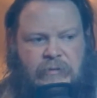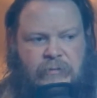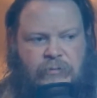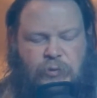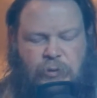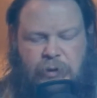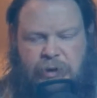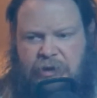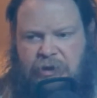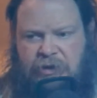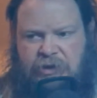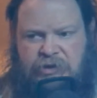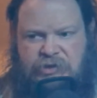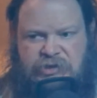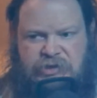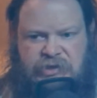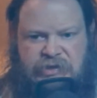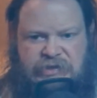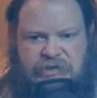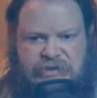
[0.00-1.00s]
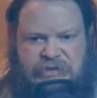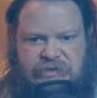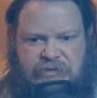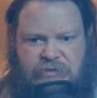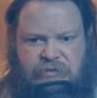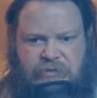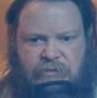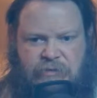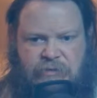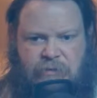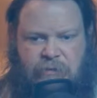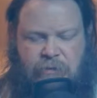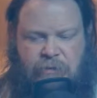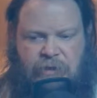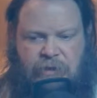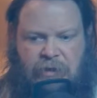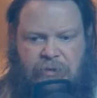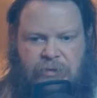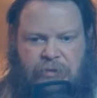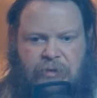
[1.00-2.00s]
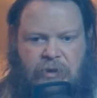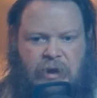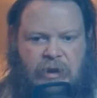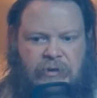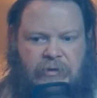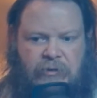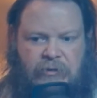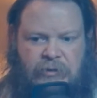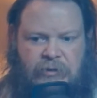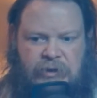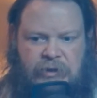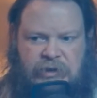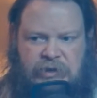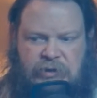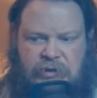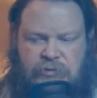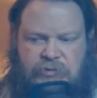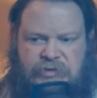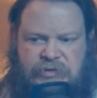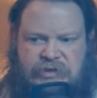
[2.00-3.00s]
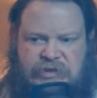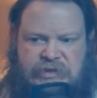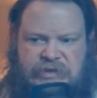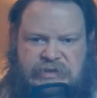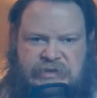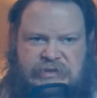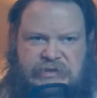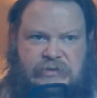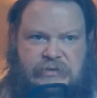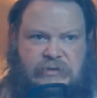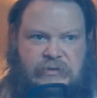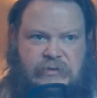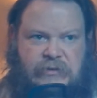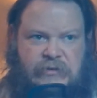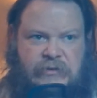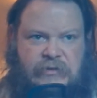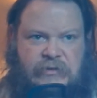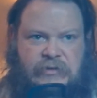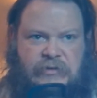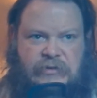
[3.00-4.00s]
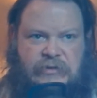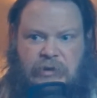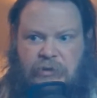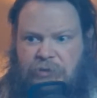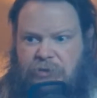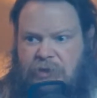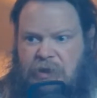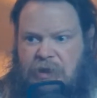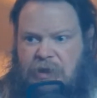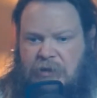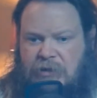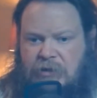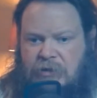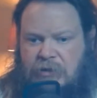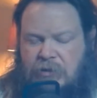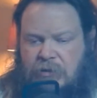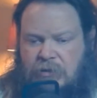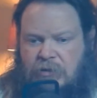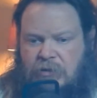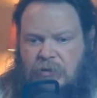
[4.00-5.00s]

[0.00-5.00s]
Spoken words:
preconditions that thought uses to think,